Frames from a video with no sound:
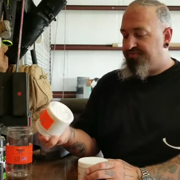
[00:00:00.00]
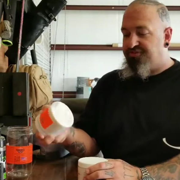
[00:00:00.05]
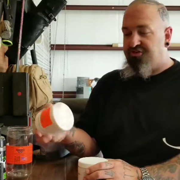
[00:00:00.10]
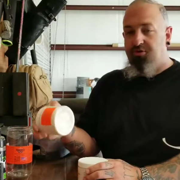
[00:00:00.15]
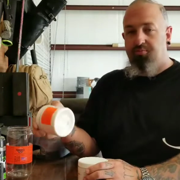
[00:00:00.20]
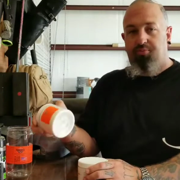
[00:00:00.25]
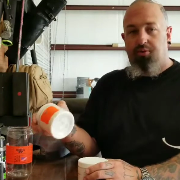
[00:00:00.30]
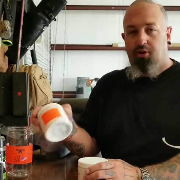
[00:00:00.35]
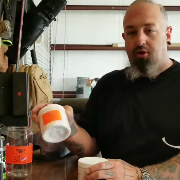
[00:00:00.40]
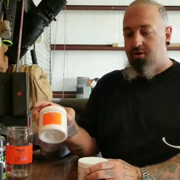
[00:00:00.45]

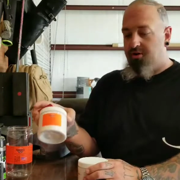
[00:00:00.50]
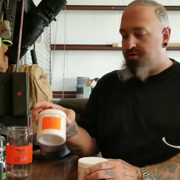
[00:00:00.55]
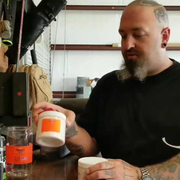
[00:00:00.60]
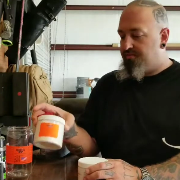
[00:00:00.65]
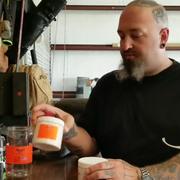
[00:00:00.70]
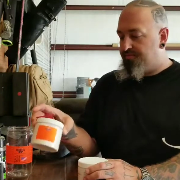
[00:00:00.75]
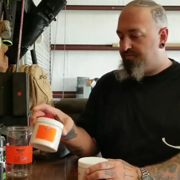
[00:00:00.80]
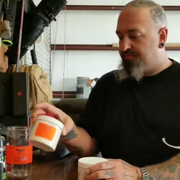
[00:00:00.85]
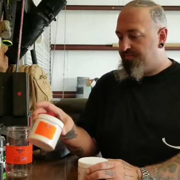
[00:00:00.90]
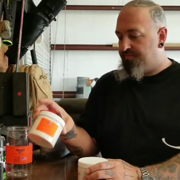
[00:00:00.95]
Two-part,
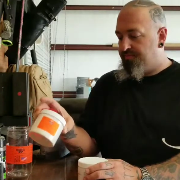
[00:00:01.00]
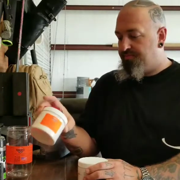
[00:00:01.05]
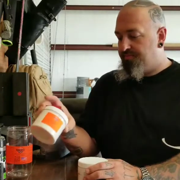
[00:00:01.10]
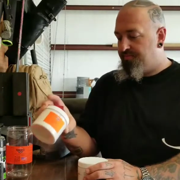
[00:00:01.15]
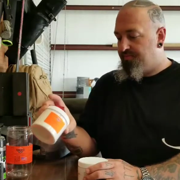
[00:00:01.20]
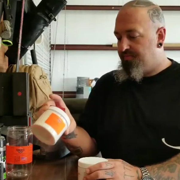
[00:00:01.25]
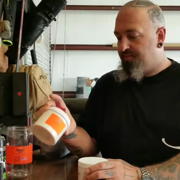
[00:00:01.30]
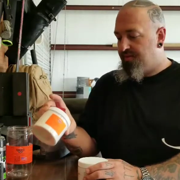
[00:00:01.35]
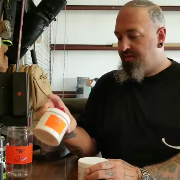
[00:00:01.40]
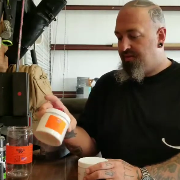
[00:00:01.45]

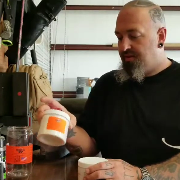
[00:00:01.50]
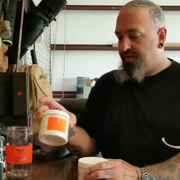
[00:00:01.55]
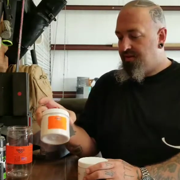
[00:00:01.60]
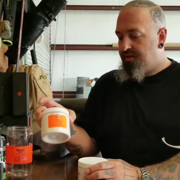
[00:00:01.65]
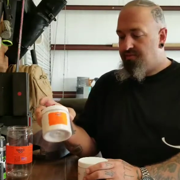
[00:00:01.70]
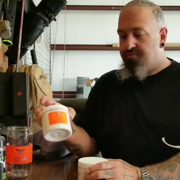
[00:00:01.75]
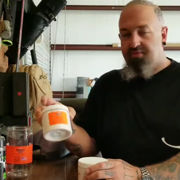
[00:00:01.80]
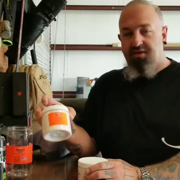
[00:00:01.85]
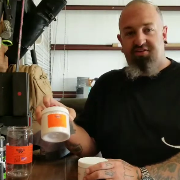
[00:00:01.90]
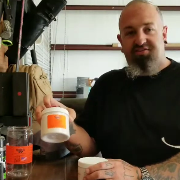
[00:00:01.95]

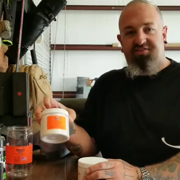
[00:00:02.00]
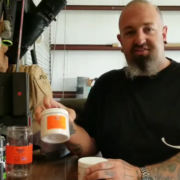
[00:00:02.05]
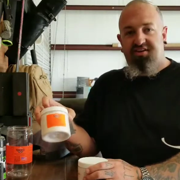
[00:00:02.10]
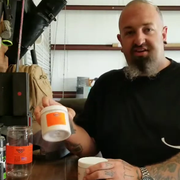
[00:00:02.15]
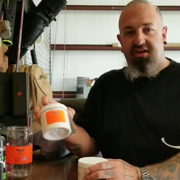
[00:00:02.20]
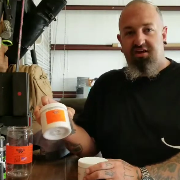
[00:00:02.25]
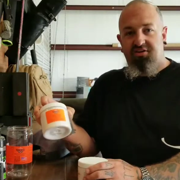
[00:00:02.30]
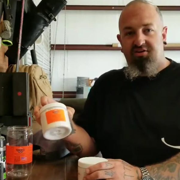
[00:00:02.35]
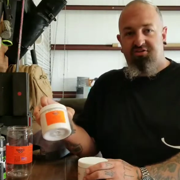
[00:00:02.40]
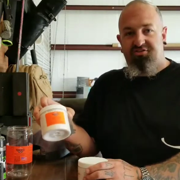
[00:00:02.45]
mix it
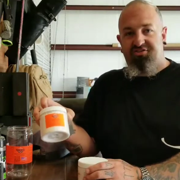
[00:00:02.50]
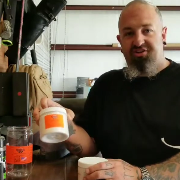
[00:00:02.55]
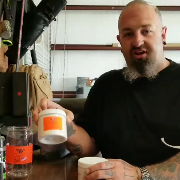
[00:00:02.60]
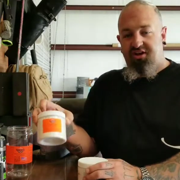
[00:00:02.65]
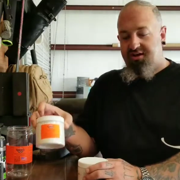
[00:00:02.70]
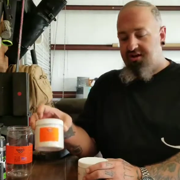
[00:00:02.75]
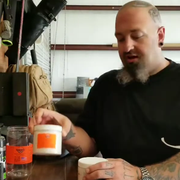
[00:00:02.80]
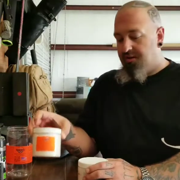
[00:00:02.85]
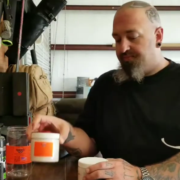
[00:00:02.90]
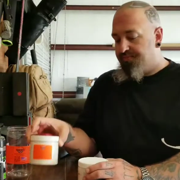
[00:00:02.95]
together,
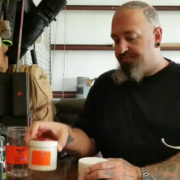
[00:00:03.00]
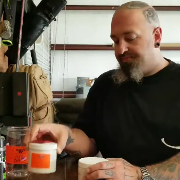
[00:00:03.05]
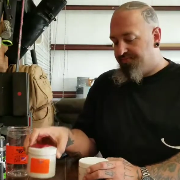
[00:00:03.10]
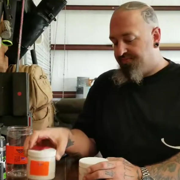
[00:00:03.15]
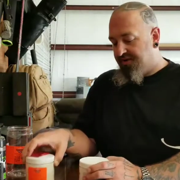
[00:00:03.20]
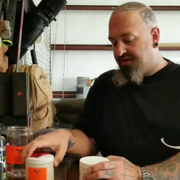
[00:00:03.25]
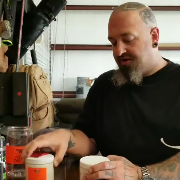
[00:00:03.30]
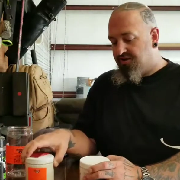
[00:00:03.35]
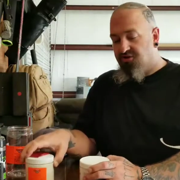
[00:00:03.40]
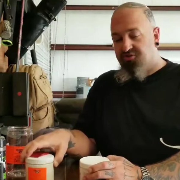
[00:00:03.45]
shake it up,
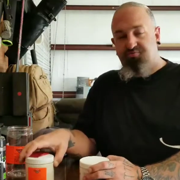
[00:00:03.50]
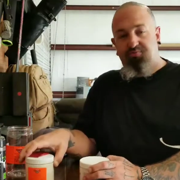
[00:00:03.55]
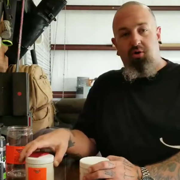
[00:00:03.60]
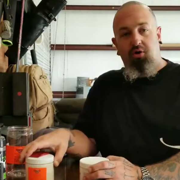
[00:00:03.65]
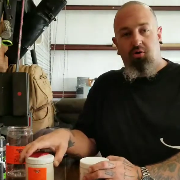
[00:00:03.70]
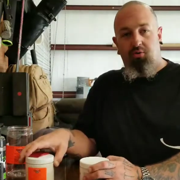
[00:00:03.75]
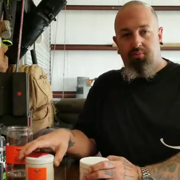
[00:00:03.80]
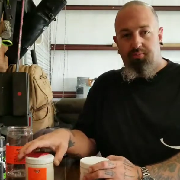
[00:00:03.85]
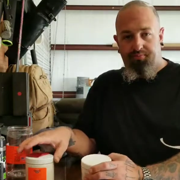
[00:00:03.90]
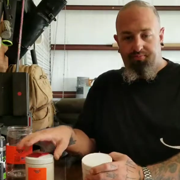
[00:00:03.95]
and it goes
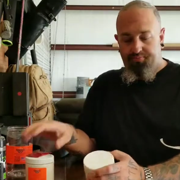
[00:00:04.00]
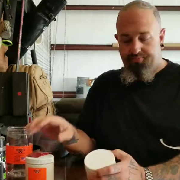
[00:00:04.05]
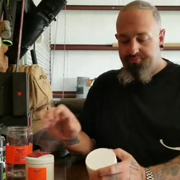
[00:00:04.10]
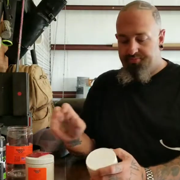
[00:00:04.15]
boom.